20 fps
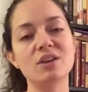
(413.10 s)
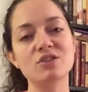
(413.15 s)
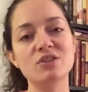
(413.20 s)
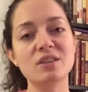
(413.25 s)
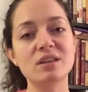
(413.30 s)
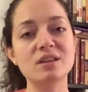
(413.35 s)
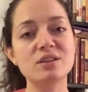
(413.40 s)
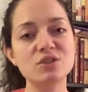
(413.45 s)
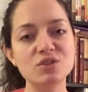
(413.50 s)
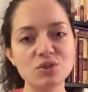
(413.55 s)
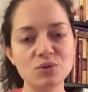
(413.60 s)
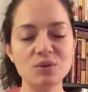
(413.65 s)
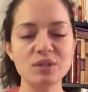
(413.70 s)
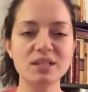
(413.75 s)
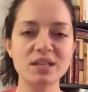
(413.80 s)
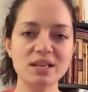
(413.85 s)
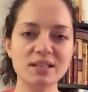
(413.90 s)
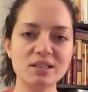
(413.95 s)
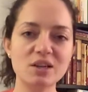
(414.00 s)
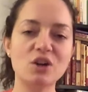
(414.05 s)
So that as soon
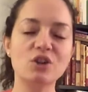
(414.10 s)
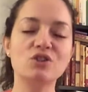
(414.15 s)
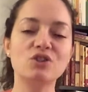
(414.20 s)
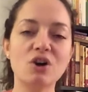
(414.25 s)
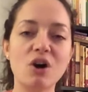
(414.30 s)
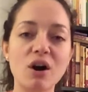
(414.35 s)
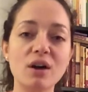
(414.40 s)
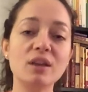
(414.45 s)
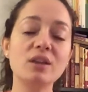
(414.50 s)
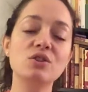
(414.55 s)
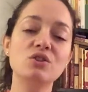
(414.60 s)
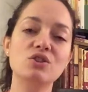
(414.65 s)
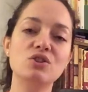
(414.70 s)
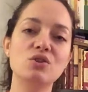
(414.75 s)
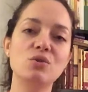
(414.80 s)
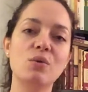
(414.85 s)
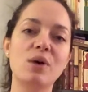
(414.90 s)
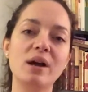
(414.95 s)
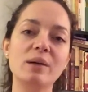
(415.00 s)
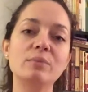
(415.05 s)
as I start talking to
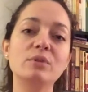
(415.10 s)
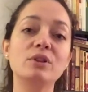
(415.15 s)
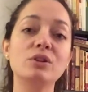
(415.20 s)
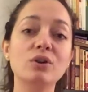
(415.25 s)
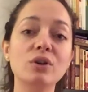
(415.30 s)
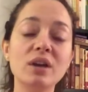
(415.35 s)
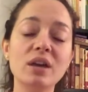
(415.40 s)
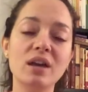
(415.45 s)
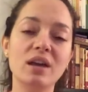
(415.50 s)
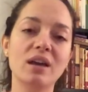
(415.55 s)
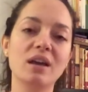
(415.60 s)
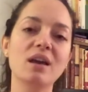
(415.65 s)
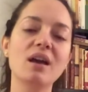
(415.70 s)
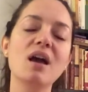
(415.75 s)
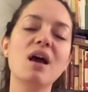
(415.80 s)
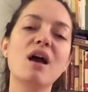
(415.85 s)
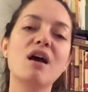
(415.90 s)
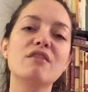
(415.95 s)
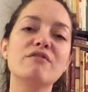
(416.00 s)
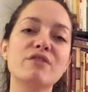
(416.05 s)
you, I'm looking
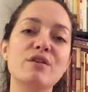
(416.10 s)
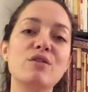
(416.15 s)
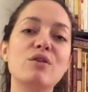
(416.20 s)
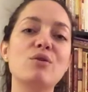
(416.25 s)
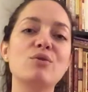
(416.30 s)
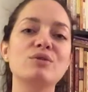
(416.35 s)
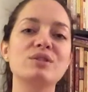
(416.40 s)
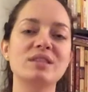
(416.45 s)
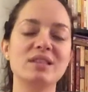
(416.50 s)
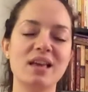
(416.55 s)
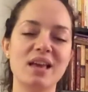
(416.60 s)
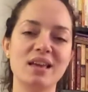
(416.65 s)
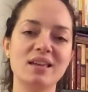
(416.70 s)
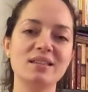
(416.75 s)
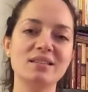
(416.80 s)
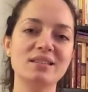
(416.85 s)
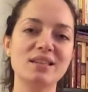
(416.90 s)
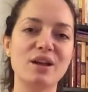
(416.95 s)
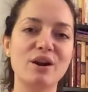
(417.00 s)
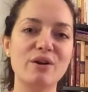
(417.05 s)
for those
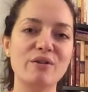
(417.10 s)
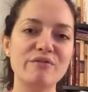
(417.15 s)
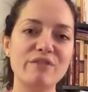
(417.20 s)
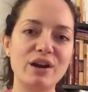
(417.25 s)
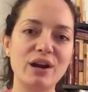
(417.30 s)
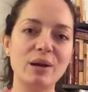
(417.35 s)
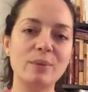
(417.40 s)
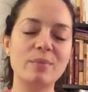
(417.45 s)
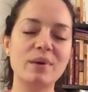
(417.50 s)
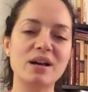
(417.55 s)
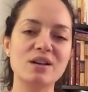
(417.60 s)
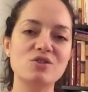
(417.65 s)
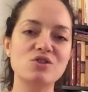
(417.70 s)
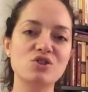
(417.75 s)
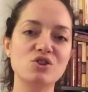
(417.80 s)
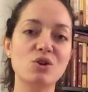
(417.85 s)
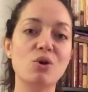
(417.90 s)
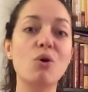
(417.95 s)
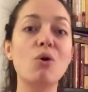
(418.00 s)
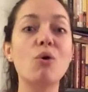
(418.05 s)
things that are very
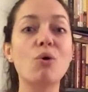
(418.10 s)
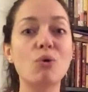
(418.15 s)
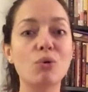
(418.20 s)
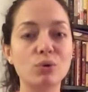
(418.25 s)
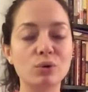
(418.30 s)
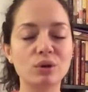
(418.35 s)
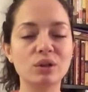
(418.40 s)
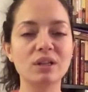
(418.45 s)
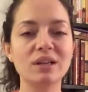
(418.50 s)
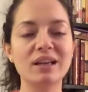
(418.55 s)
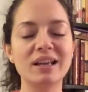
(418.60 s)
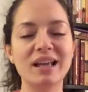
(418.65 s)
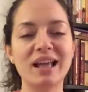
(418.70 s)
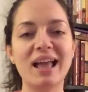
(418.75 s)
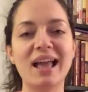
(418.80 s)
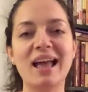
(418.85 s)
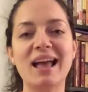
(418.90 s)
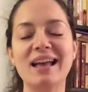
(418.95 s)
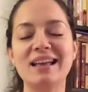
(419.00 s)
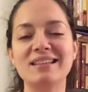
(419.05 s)
much whole
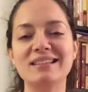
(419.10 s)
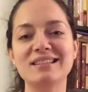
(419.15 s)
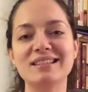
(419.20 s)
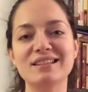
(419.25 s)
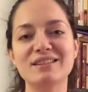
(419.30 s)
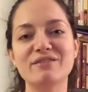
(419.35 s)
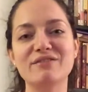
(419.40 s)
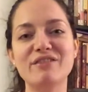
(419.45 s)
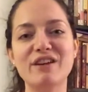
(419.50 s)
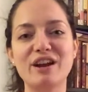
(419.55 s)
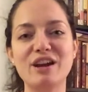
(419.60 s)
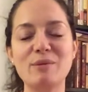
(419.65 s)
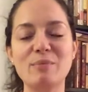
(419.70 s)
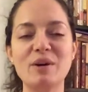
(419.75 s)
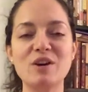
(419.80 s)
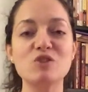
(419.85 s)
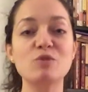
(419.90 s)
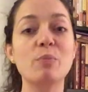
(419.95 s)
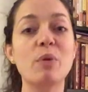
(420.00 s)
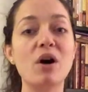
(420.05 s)
and very
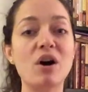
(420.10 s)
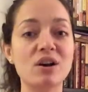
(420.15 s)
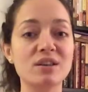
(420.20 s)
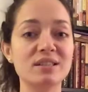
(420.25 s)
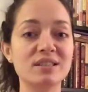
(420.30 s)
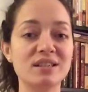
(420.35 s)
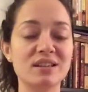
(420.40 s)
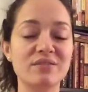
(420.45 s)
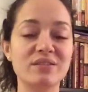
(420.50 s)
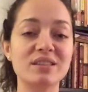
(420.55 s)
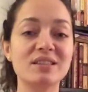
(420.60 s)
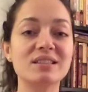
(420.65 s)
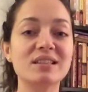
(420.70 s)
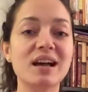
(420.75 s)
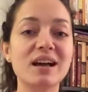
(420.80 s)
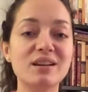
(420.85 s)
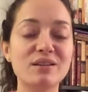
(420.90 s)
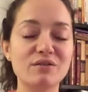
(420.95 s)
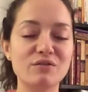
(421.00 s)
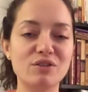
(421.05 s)
much positive
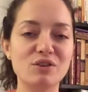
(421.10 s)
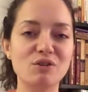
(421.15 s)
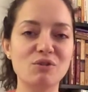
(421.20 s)
inside of